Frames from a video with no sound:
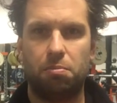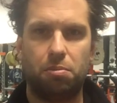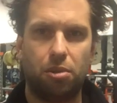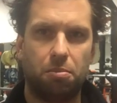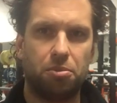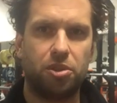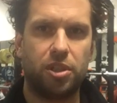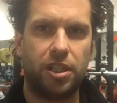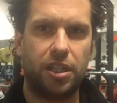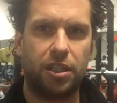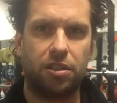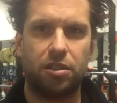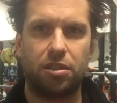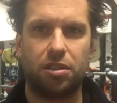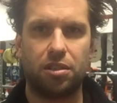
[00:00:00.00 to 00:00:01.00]

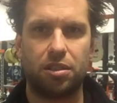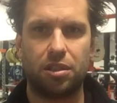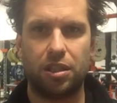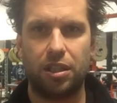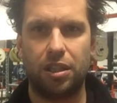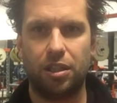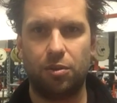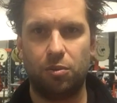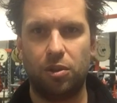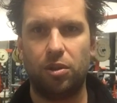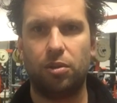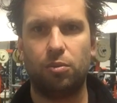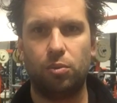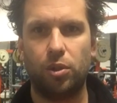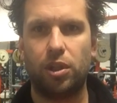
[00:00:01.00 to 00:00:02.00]
drumsticks and
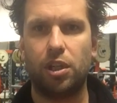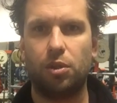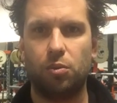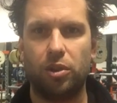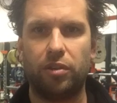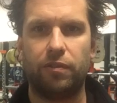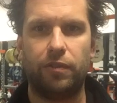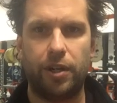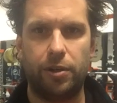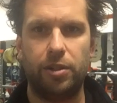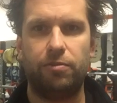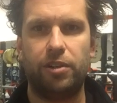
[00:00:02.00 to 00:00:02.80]
we're working with very,